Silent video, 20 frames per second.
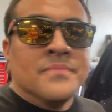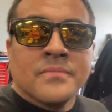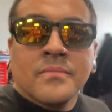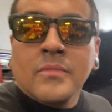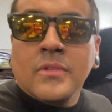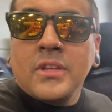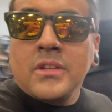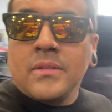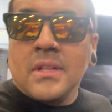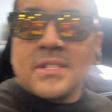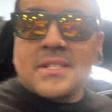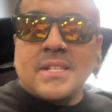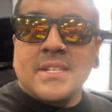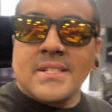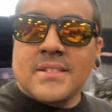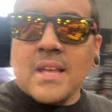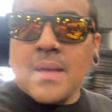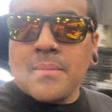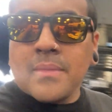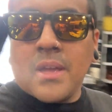Ulysses
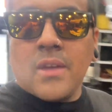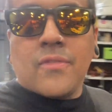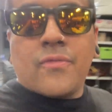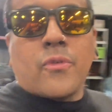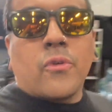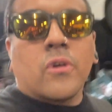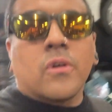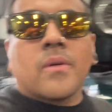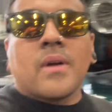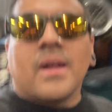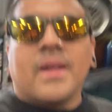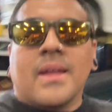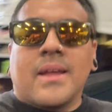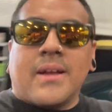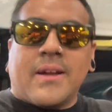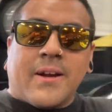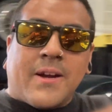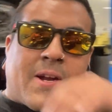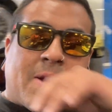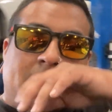Mk4 right
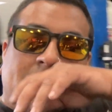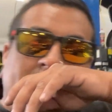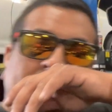here.